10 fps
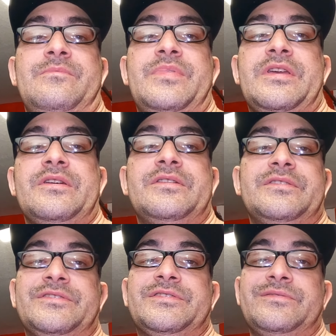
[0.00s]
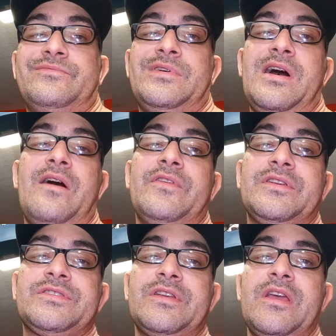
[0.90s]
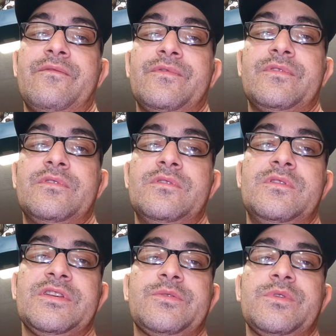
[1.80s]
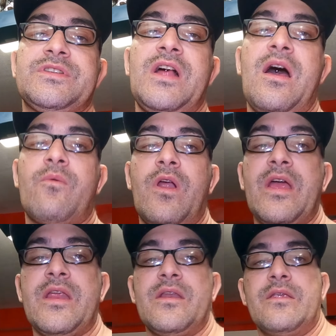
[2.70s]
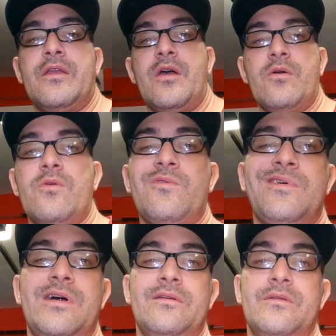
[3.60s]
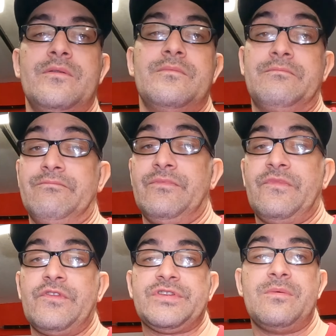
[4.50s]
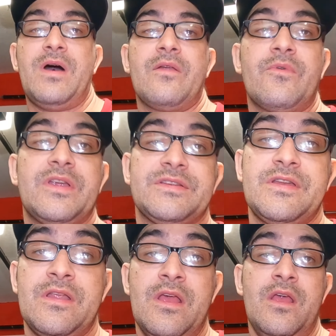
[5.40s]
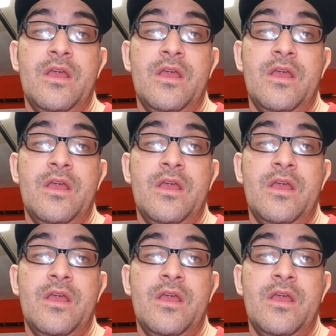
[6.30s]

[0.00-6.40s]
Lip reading: because obviously if this one's not right, you know, for some odd reason,